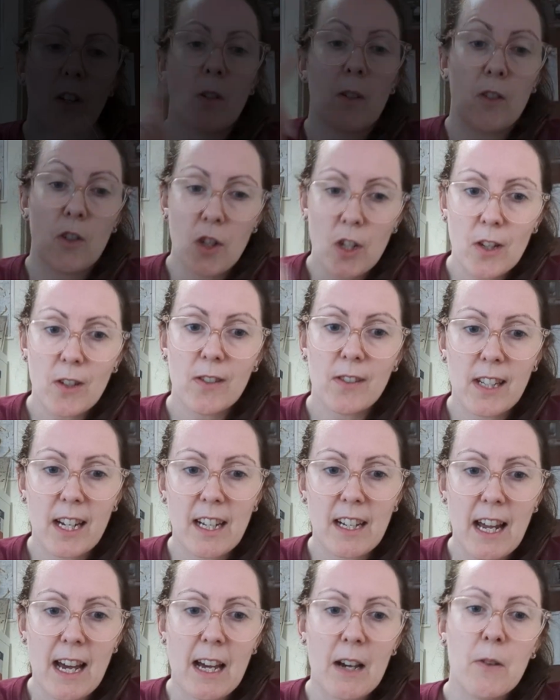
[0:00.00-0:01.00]
it's Tuesday
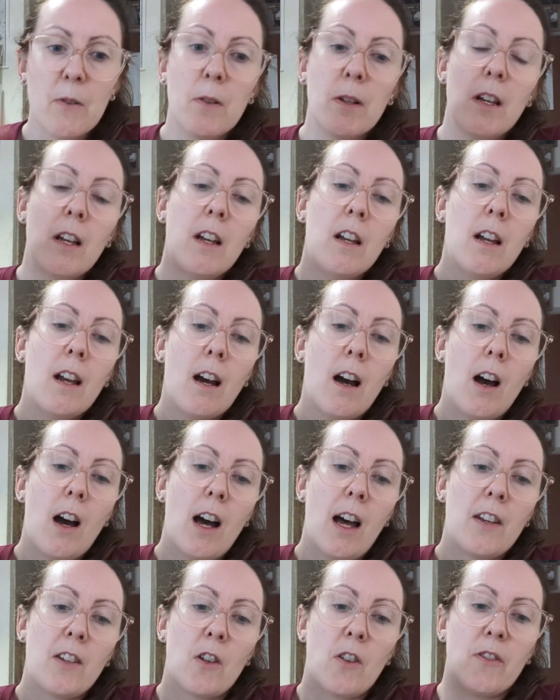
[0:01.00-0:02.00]
now,
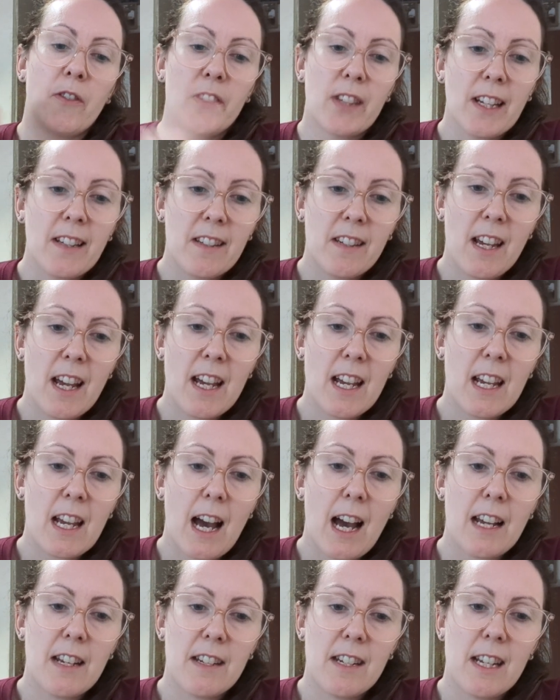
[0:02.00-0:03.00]
and on Saturday
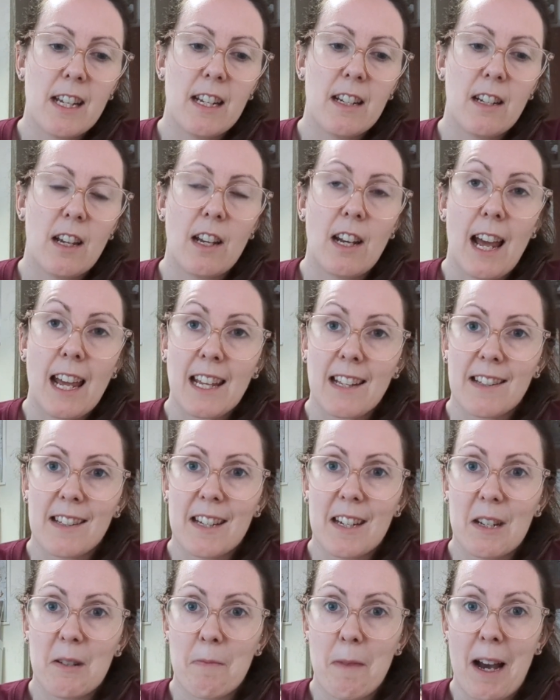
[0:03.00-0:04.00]
I did an
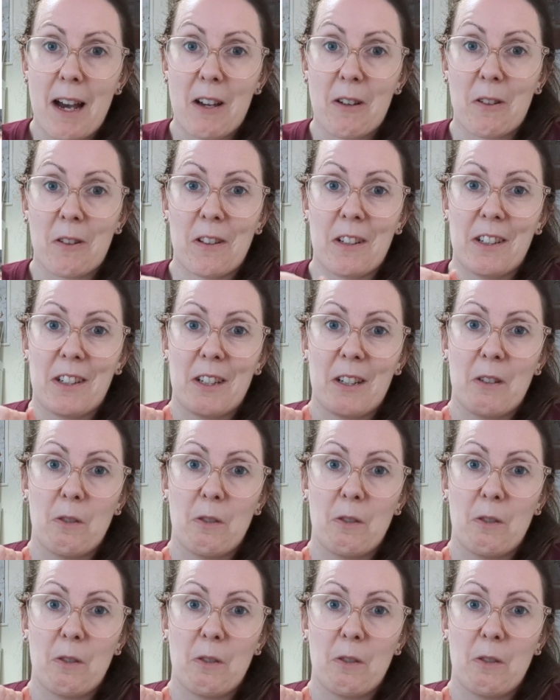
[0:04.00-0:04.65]
18-mile